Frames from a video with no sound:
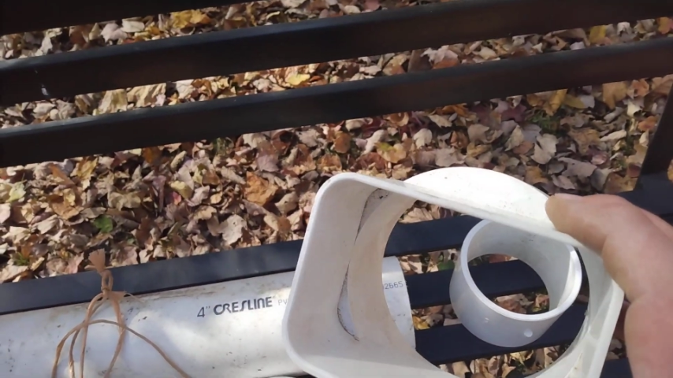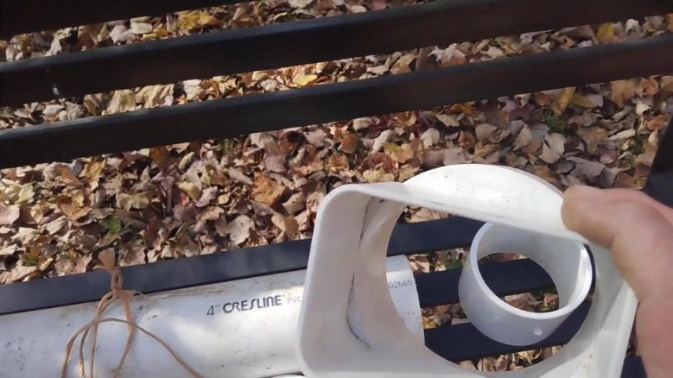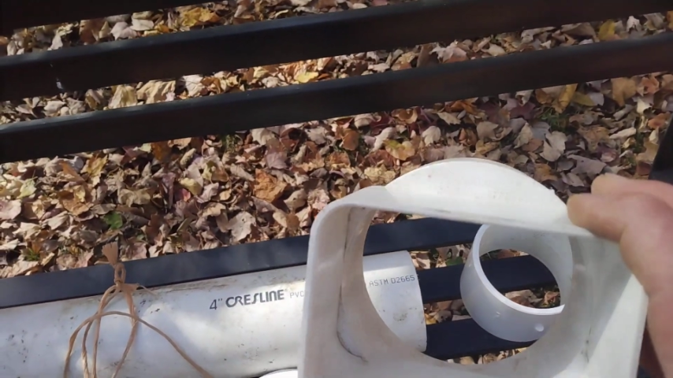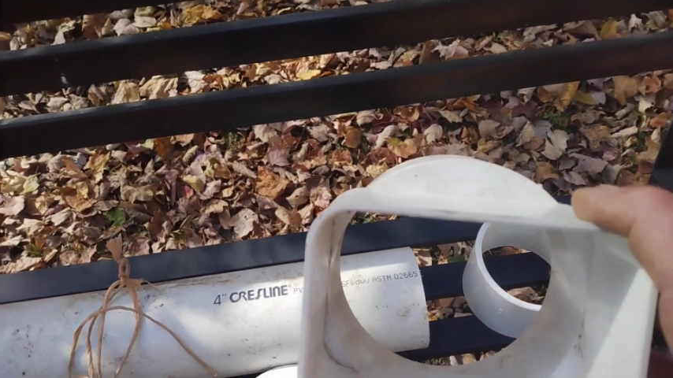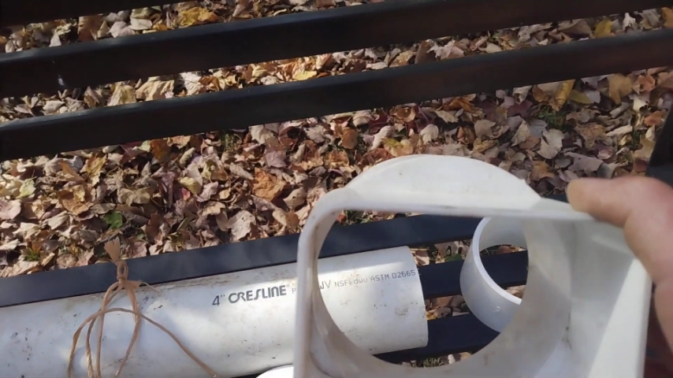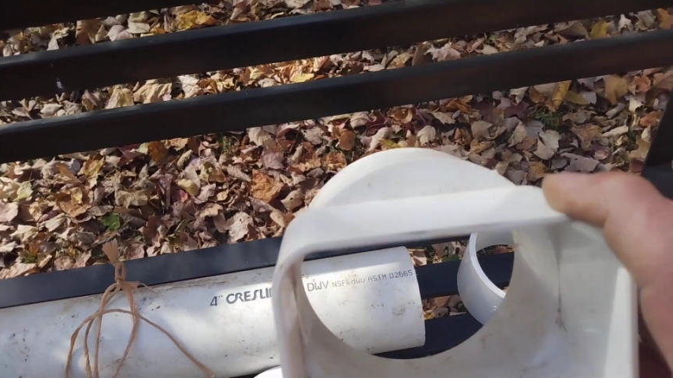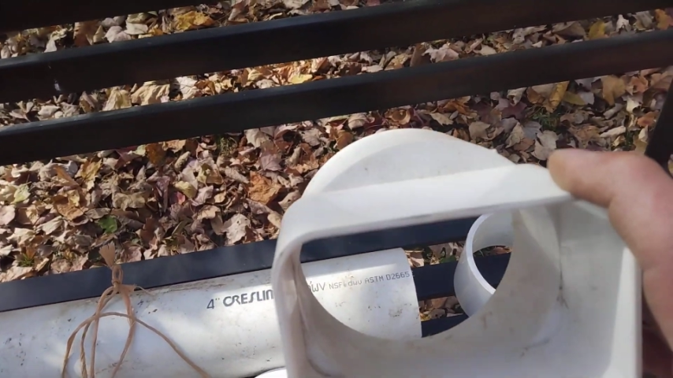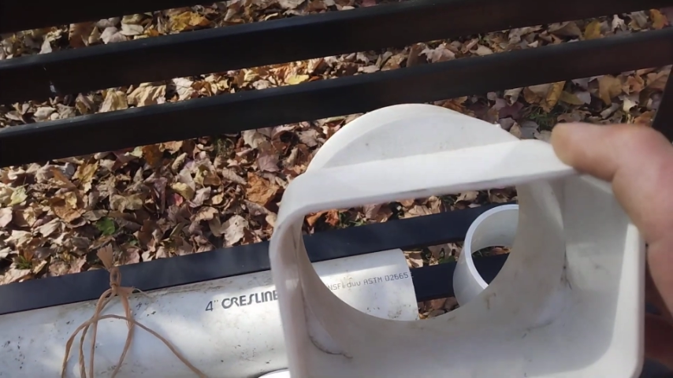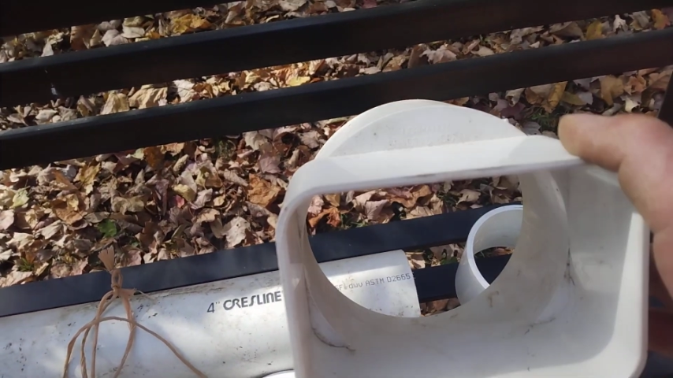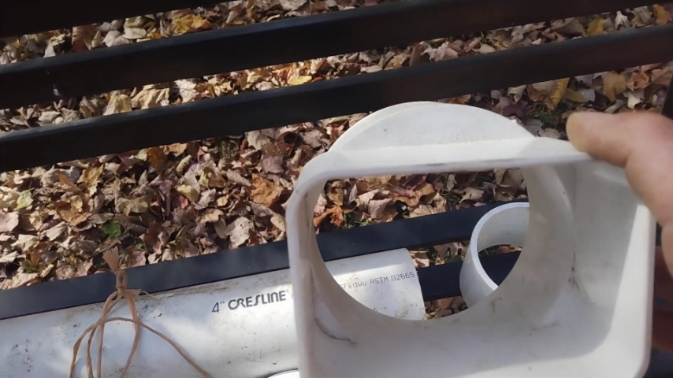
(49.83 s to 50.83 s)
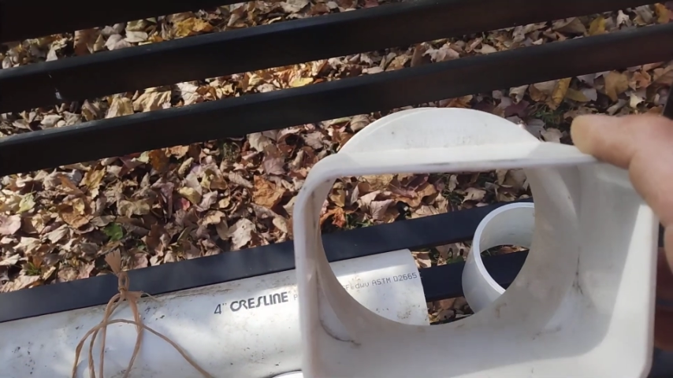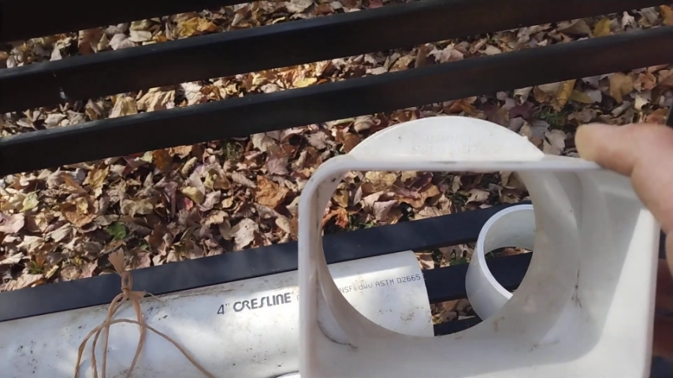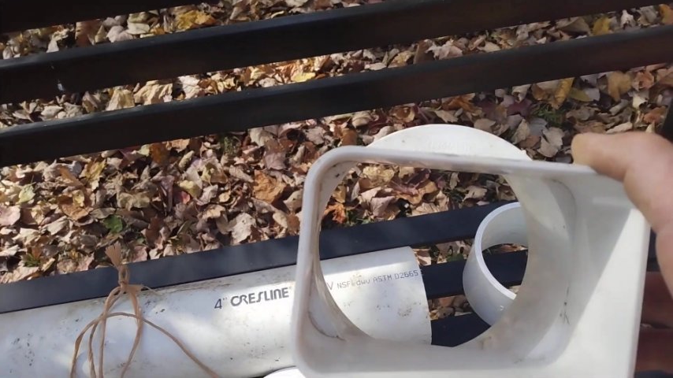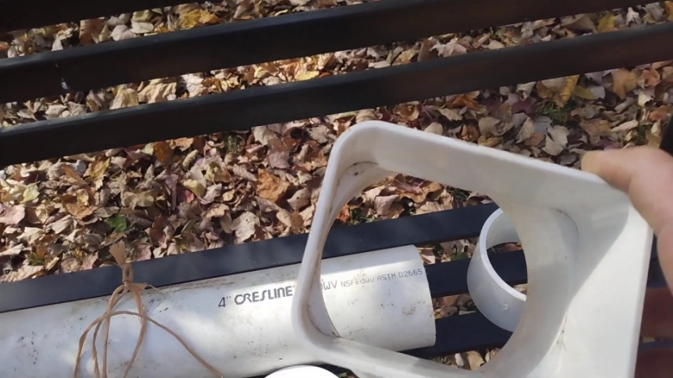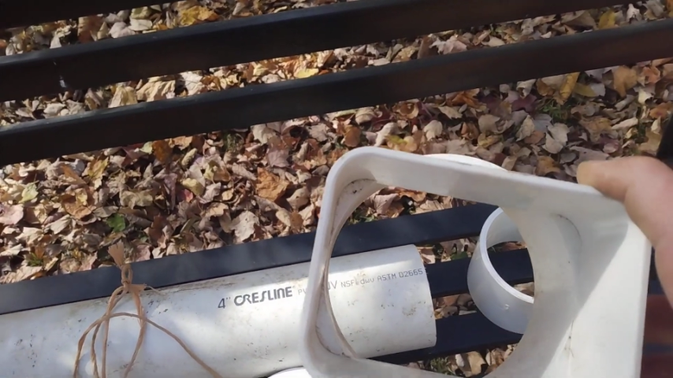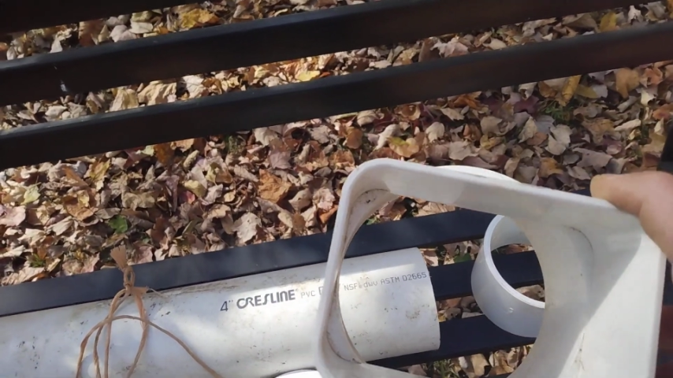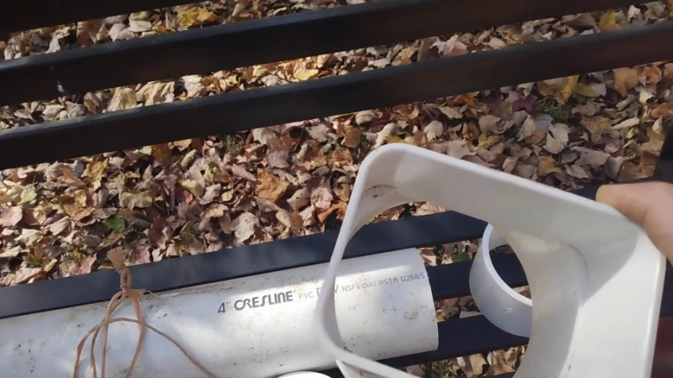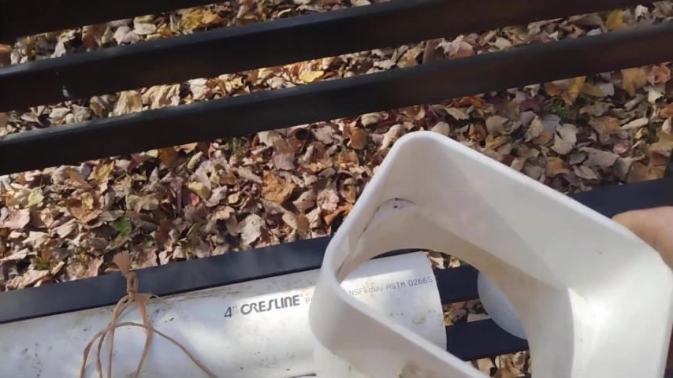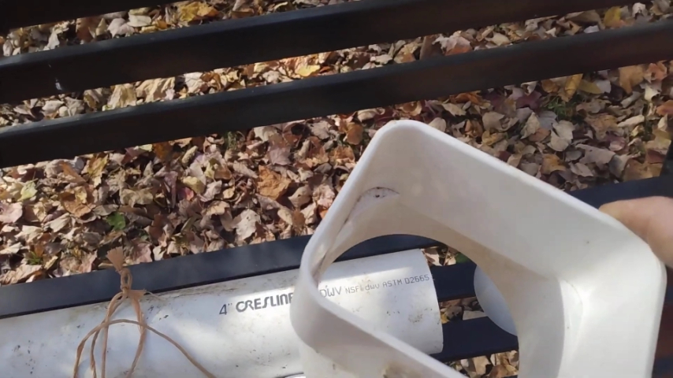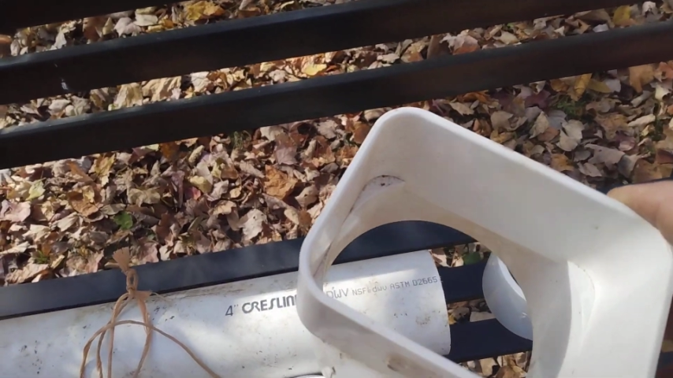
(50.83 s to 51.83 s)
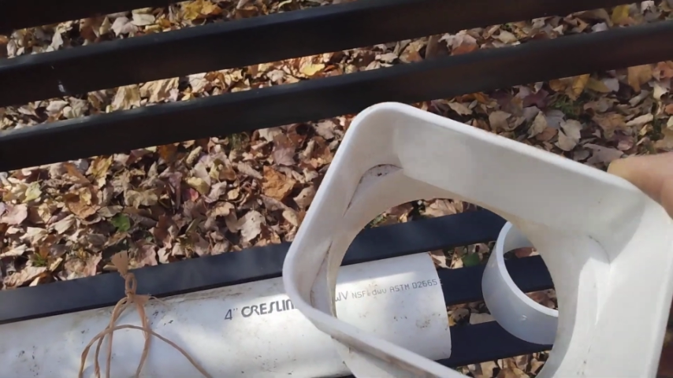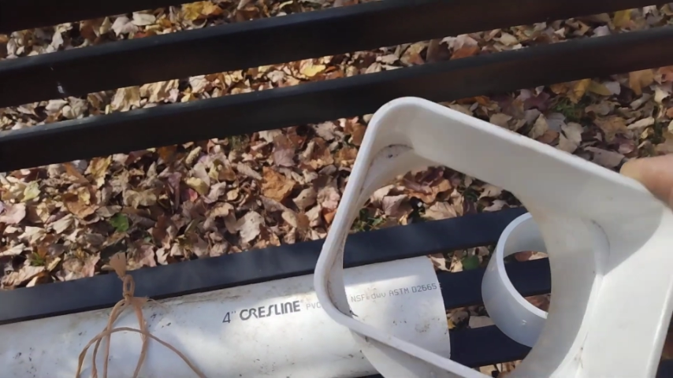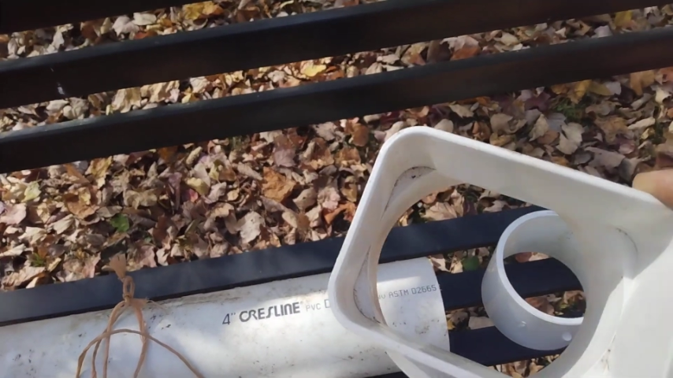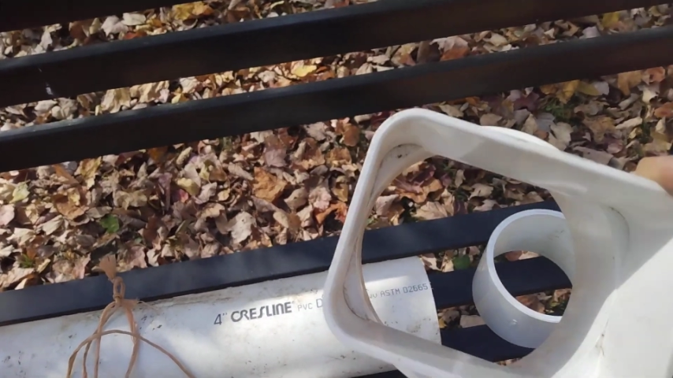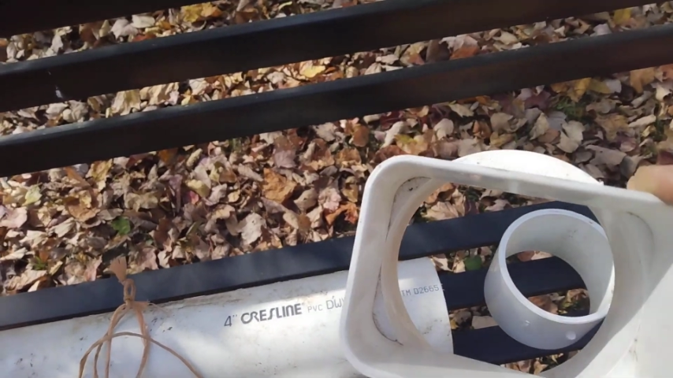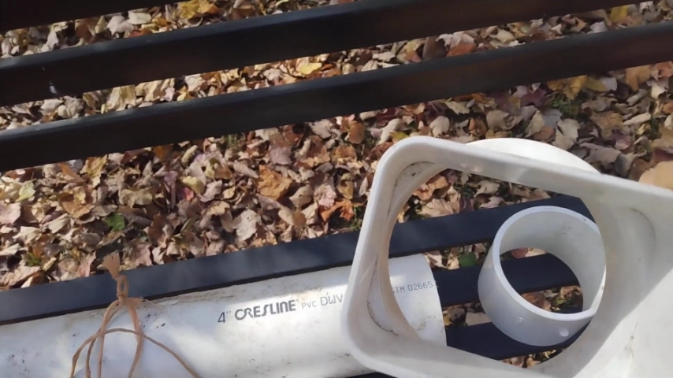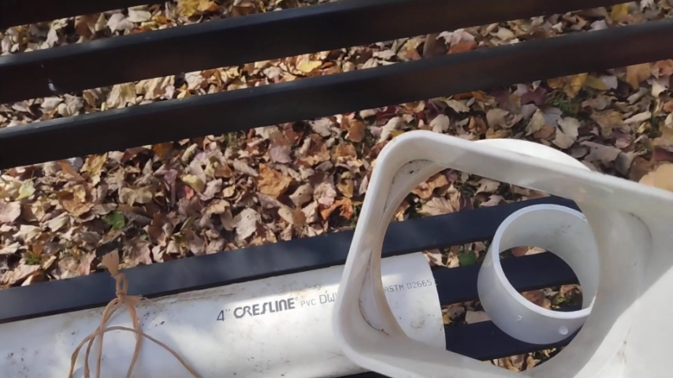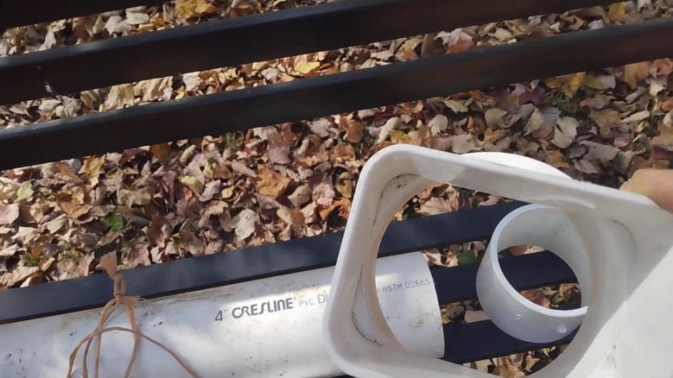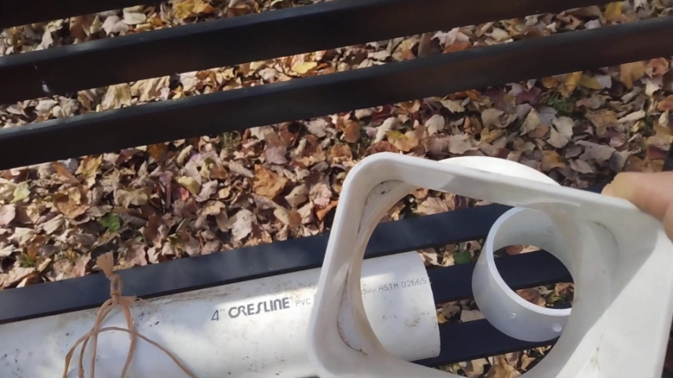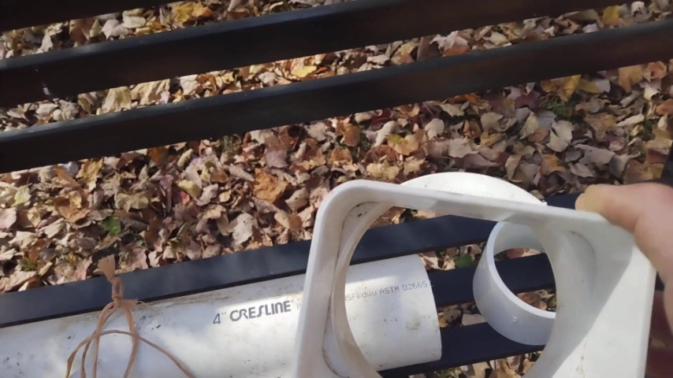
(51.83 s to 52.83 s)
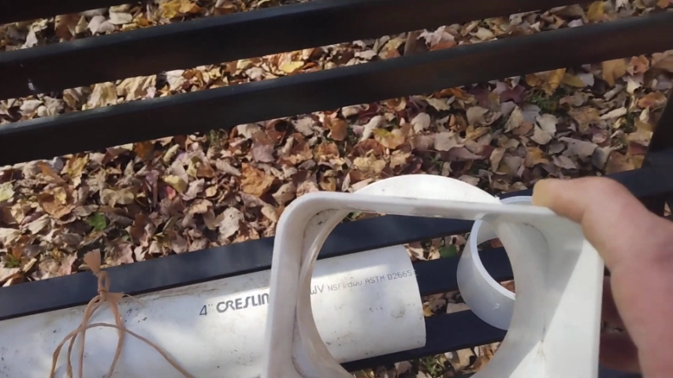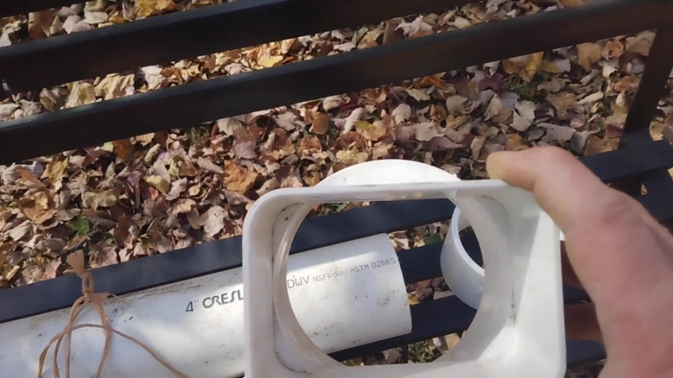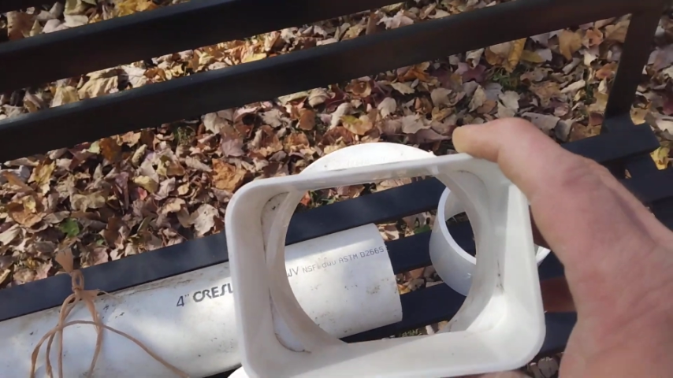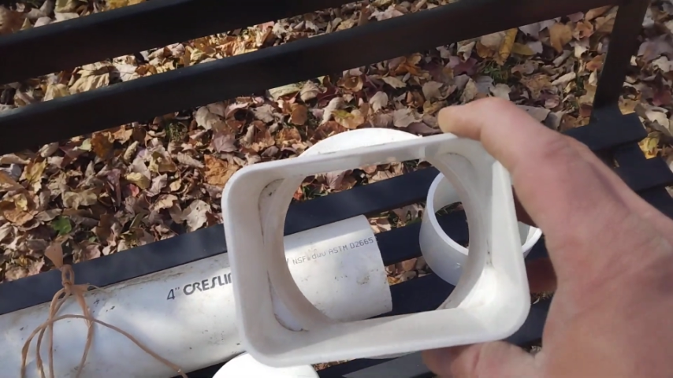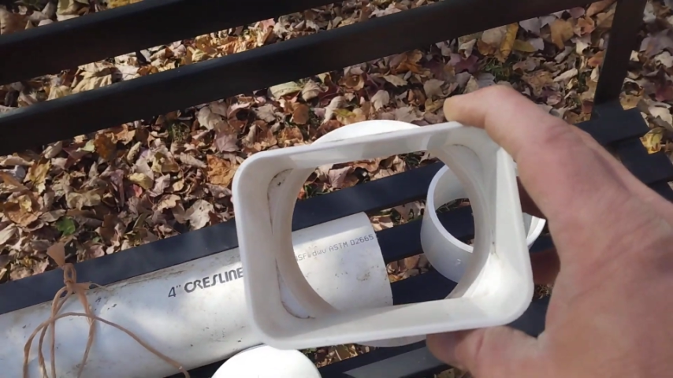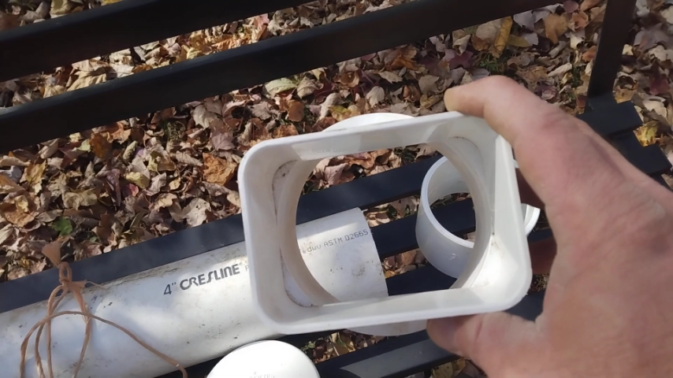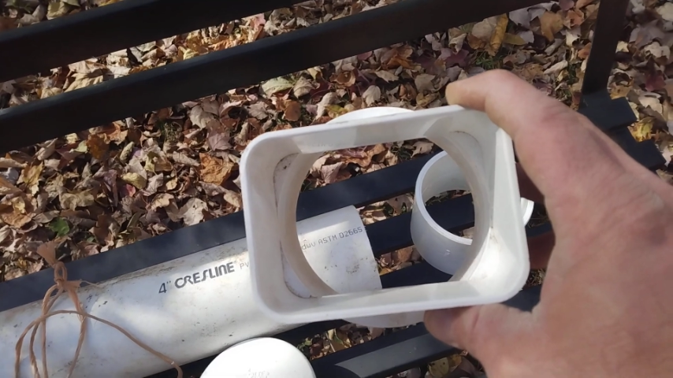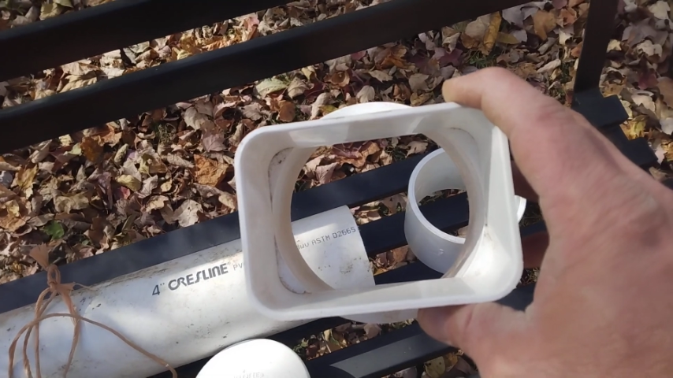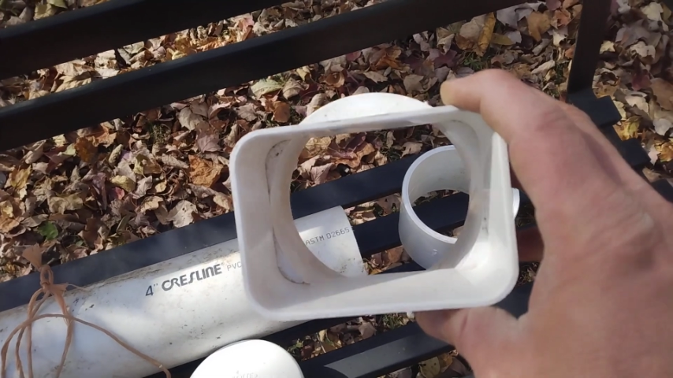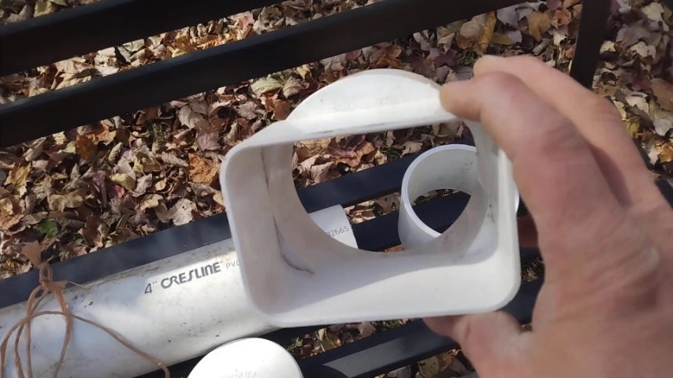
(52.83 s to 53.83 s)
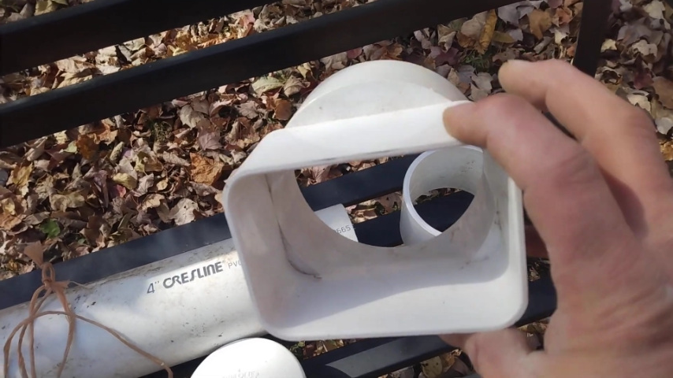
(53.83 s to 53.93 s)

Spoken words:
(no speaker visible)